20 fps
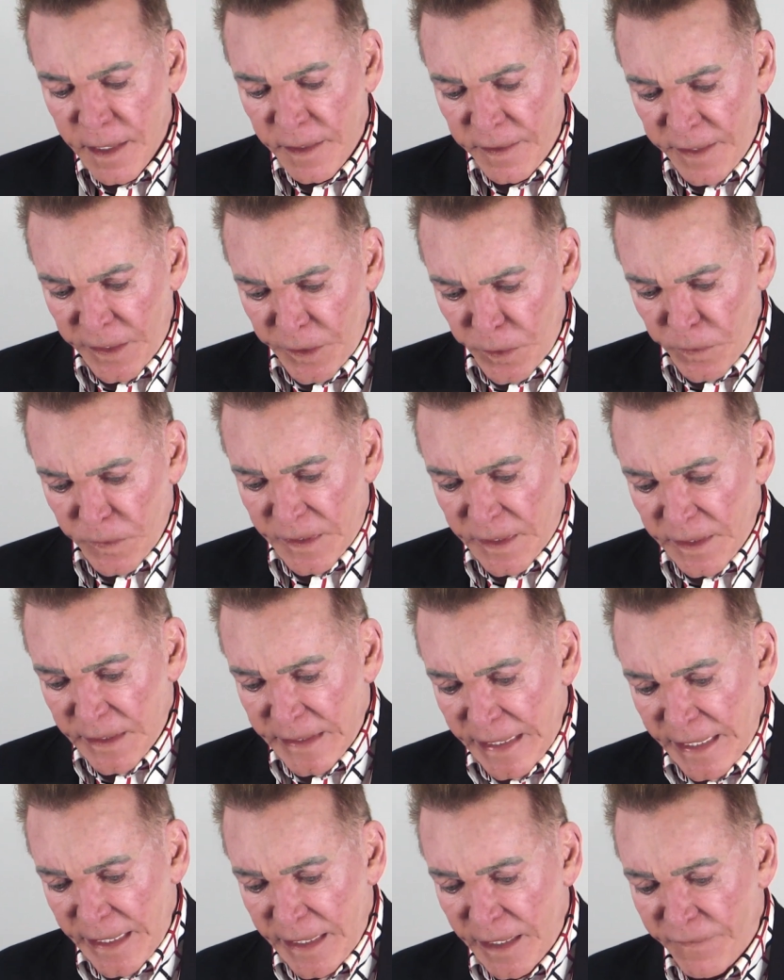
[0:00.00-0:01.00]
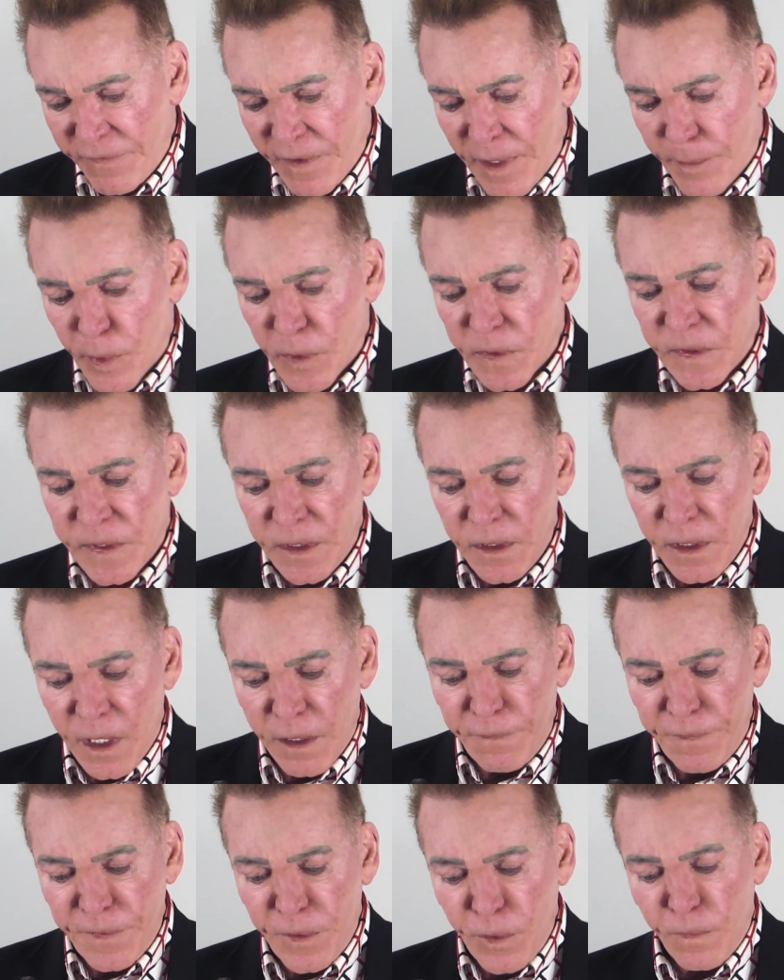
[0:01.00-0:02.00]
They used to say of Emerson,
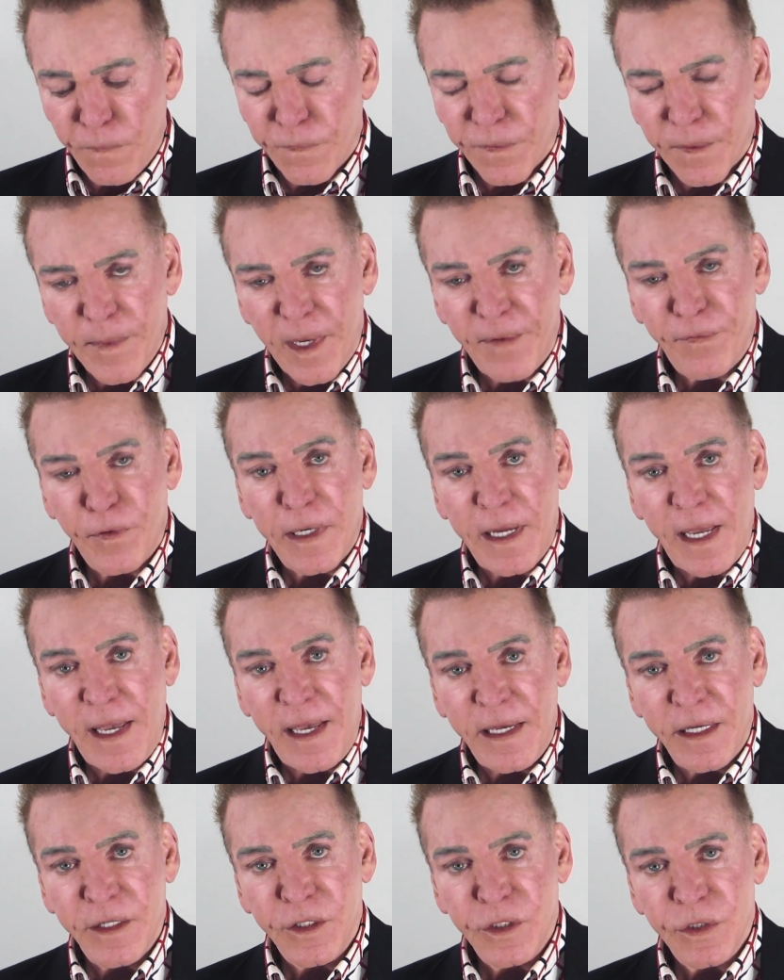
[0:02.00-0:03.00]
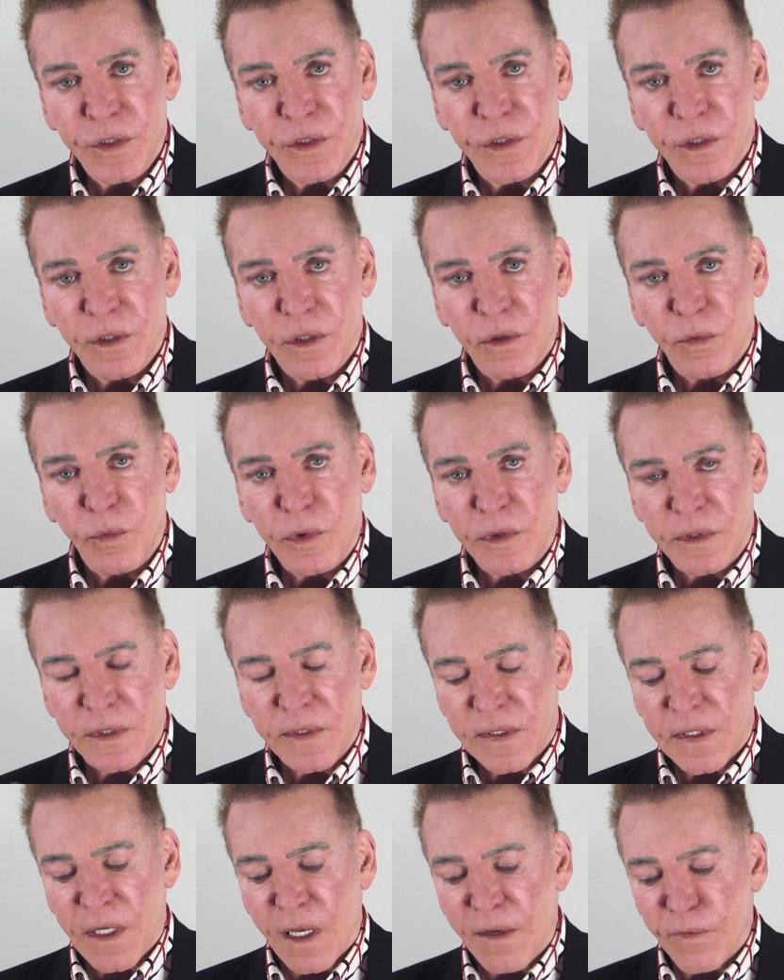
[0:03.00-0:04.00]
a few from every age will
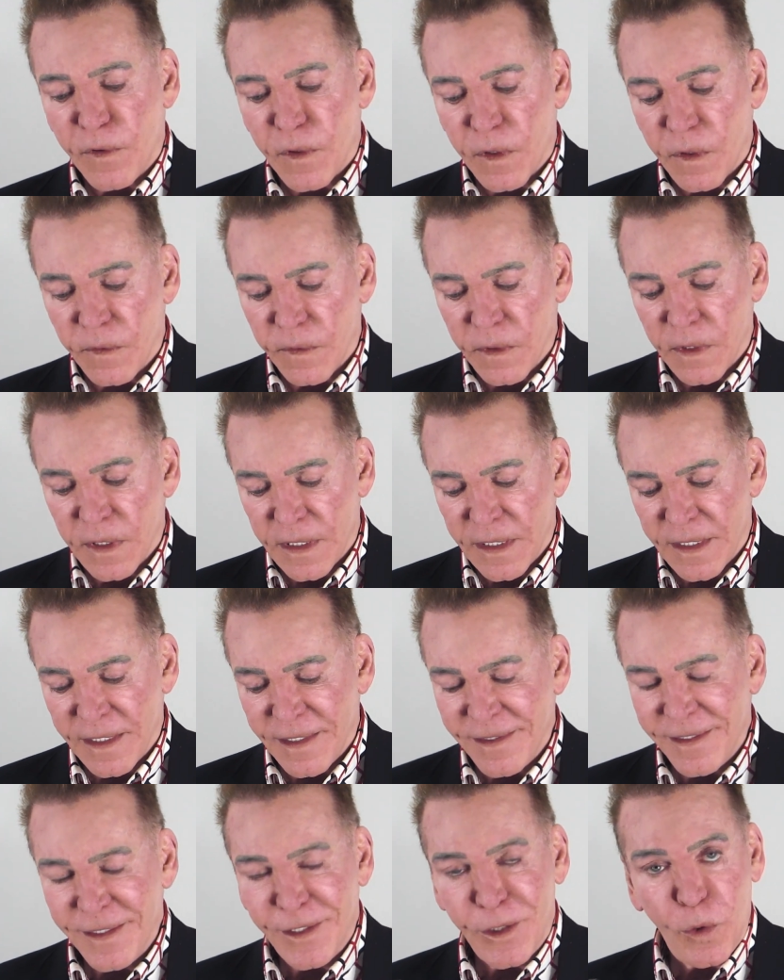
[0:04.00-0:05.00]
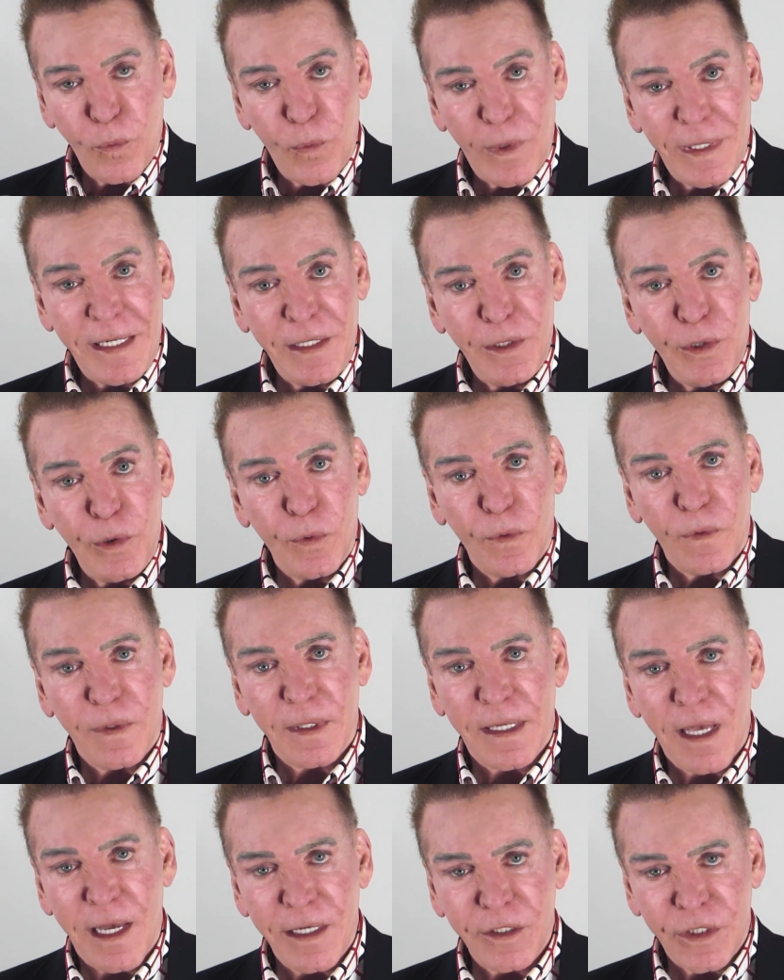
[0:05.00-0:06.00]
discover, you know, what he knew, the
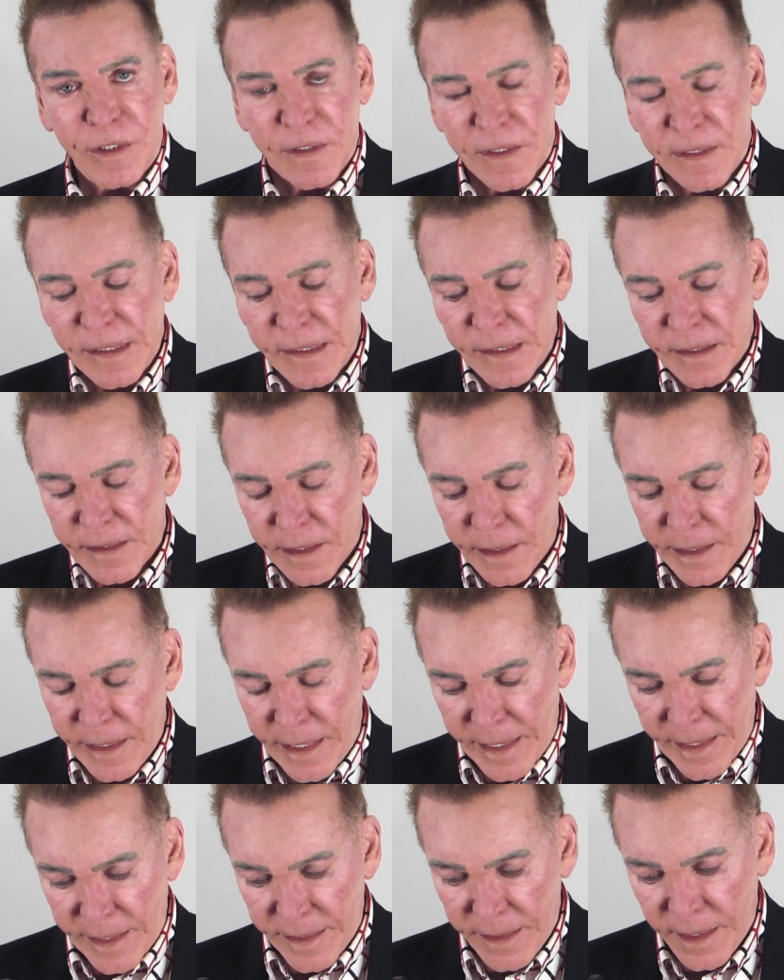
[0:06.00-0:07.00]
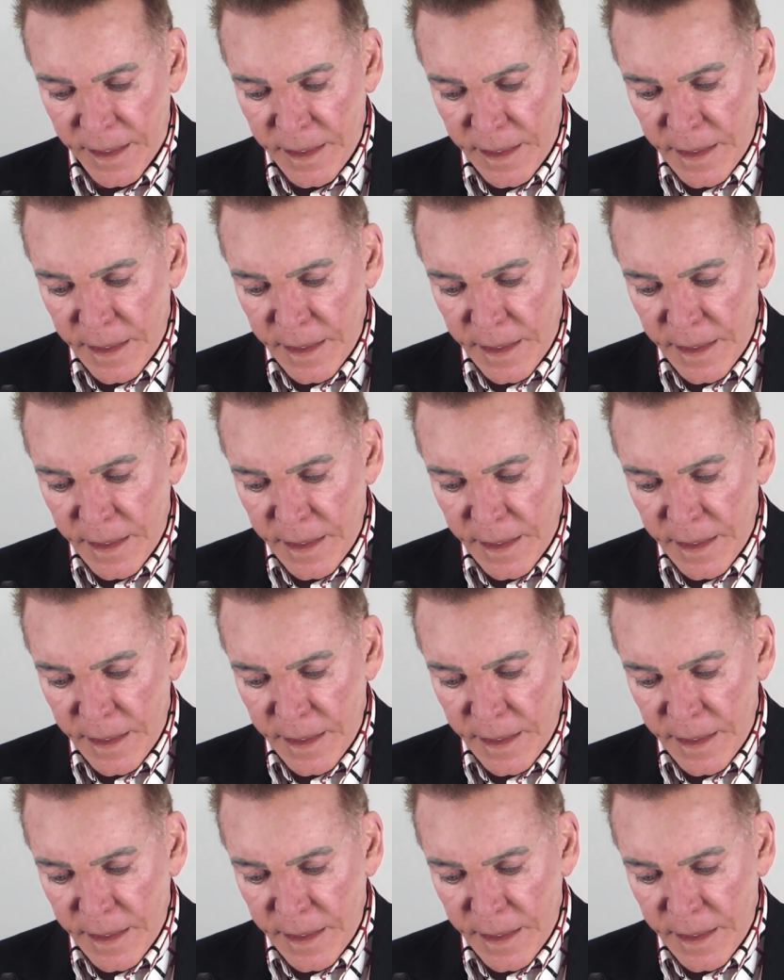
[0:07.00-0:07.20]
consciousness that he had.